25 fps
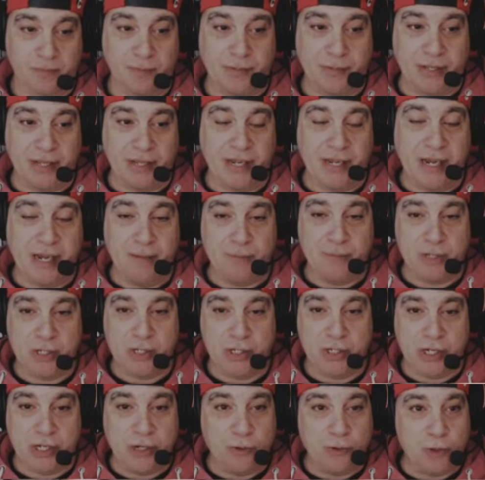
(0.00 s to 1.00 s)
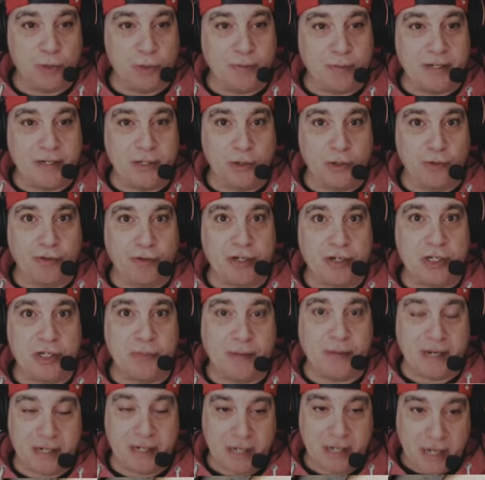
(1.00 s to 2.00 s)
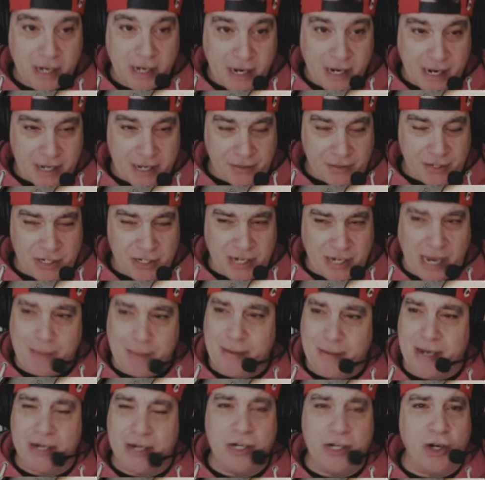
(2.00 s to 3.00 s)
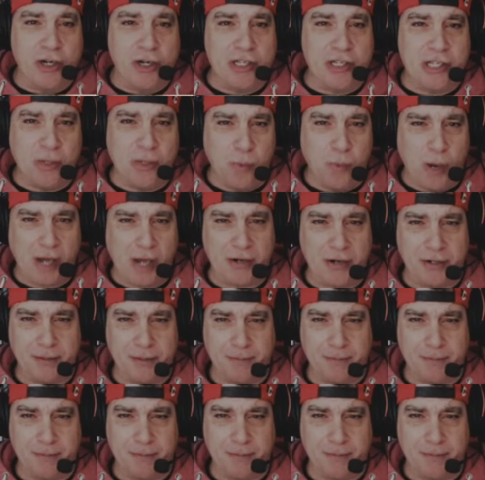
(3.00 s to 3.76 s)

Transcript: But it comes in single speed and 3-speed. This came out in '91.